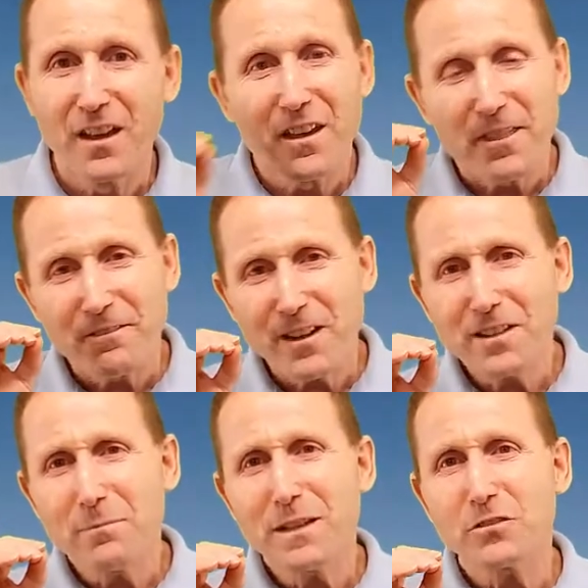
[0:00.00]
The
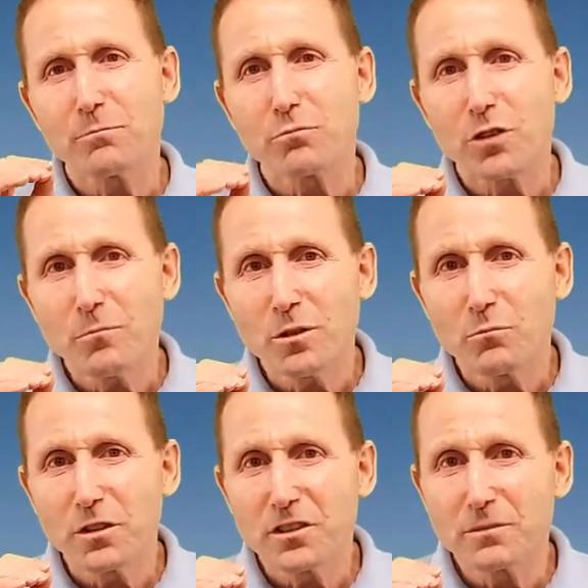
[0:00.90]
fundamental problem
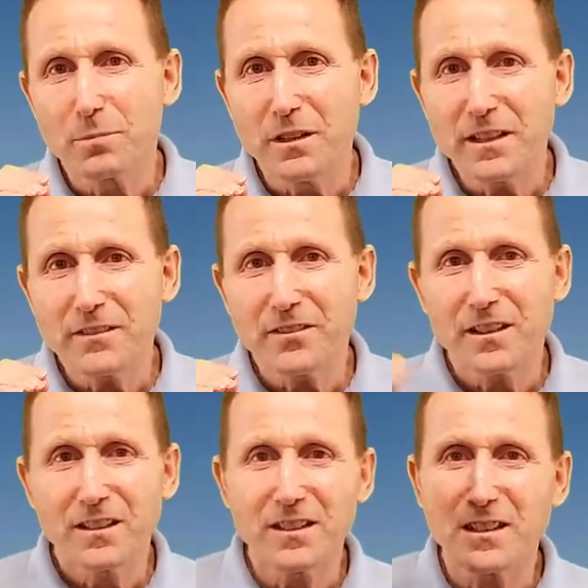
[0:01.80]
with this belief
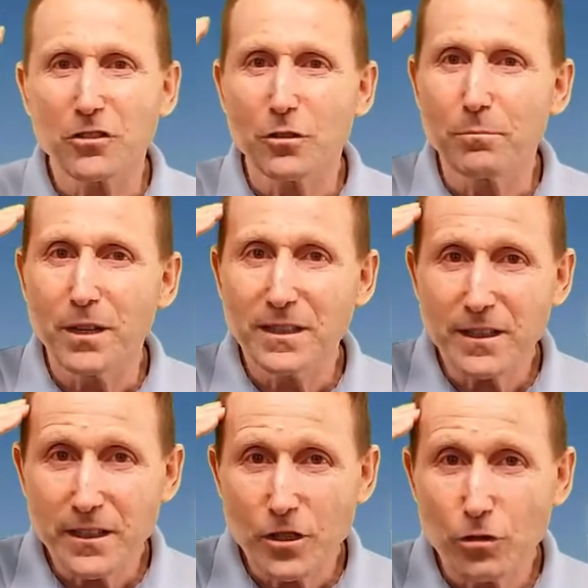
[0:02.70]
is that it
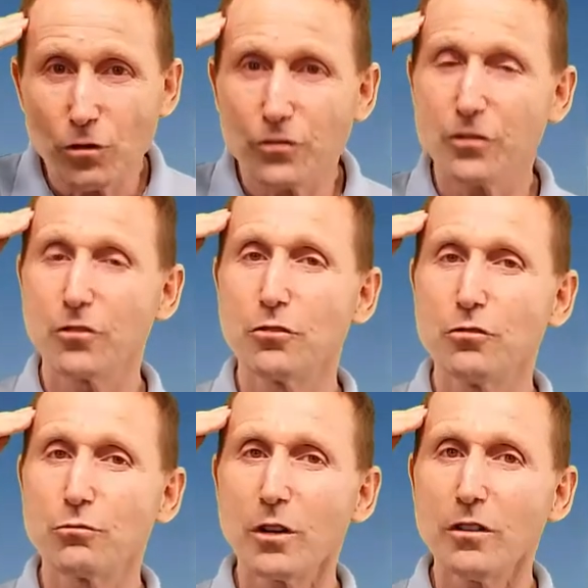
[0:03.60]
completely ignores the
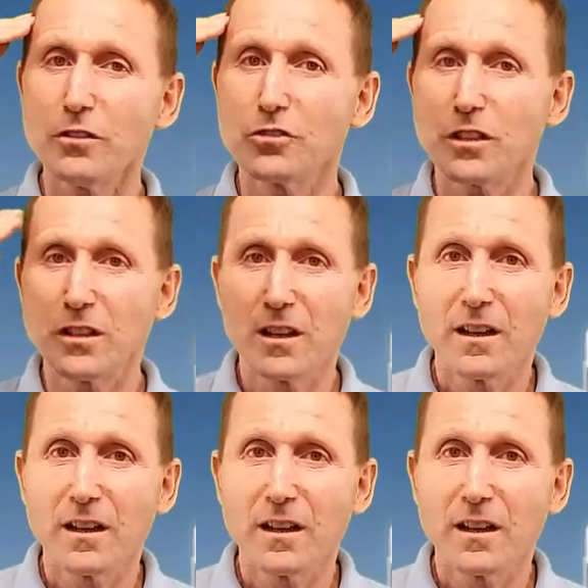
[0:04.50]
neurology